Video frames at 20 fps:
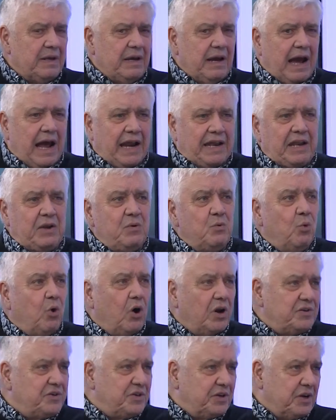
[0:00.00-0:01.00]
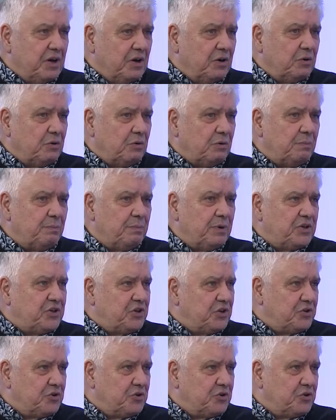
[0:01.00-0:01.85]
I didn't want to go, but she